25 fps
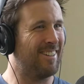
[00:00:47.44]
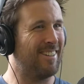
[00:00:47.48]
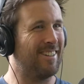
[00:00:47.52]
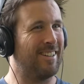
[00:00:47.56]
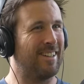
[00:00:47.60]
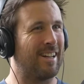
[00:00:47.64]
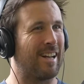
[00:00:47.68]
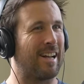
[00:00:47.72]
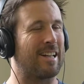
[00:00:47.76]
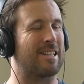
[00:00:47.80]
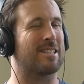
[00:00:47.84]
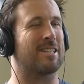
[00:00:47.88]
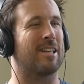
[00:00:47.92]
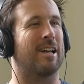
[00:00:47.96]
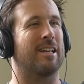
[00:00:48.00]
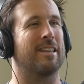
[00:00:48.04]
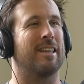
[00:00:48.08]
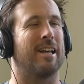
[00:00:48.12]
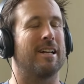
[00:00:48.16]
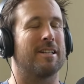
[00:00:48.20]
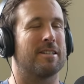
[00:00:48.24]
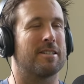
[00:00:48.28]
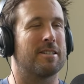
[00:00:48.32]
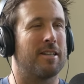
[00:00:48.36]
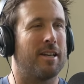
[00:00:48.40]
So. It's like
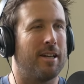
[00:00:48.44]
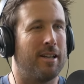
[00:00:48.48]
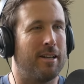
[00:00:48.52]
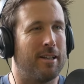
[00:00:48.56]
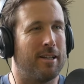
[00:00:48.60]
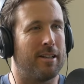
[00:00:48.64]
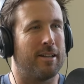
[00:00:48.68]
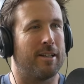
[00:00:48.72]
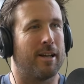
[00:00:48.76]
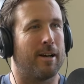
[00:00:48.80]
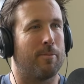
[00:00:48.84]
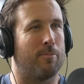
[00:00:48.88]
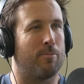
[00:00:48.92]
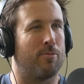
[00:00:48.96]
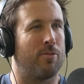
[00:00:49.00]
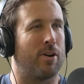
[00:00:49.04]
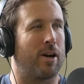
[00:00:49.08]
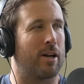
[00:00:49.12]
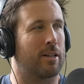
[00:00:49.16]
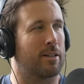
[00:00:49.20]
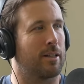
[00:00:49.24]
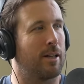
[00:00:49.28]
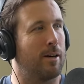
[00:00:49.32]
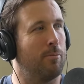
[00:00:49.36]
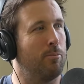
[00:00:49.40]
that scene in
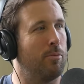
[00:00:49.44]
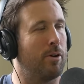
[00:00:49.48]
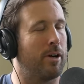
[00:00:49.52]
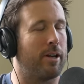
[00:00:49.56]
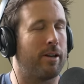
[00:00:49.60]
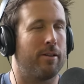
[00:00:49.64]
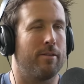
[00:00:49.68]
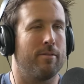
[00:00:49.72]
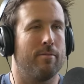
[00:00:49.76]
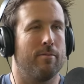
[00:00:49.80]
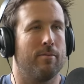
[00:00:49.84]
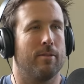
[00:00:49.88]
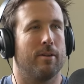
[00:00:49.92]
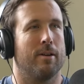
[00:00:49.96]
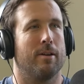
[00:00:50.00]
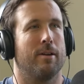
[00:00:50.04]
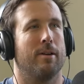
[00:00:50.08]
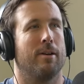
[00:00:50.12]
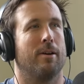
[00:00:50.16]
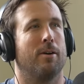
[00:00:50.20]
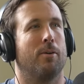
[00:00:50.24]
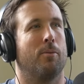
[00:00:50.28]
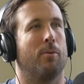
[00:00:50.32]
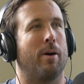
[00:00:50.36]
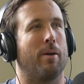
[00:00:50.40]
Fight Club when
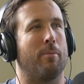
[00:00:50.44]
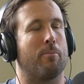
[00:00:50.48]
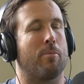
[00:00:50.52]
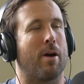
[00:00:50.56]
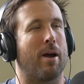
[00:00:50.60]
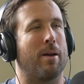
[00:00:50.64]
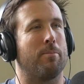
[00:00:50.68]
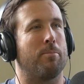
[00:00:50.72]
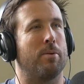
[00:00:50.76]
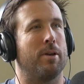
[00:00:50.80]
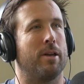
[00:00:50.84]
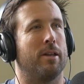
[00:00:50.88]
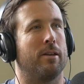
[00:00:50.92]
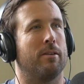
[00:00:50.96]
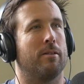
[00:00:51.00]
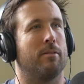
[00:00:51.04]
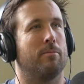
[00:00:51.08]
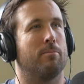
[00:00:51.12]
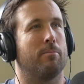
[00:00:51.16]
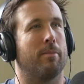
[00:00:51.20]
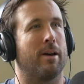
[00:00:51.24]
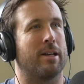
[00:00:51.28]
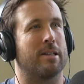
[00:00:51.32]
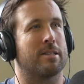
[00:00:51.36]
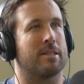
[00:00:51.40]
Brad Pitt
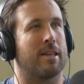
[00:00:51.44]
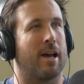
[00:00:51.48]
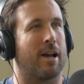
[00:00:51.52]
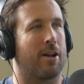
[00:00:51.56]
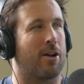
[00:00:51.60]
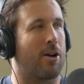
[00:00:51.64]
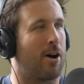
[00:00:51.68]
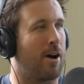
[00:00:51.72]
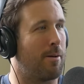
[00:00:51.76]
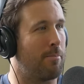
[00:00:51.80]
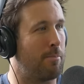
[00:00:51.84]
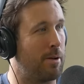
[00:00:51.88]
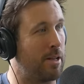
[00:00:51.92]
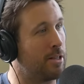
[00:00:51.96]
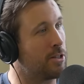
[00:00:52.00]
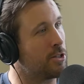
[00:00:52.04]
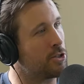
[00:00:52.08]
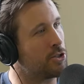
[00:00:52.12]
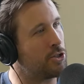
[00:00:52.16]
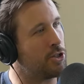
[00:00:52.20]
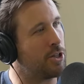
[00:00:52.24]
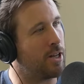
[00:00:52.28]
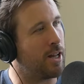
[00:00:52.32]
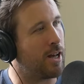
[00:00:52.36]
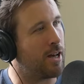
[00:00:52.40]
makes that guy beat the
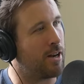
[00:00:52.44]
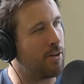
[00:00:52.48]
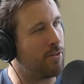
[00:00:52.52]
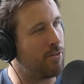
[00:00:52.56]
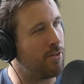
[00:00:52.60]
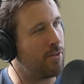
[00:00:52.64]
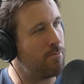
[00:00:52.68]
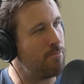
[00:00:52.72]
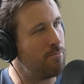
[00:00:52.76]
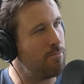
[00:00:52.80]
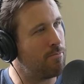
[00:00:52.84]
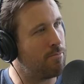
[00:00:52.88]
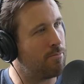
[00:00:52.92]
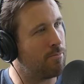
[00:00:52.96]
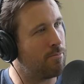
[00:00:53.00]
shit out of him.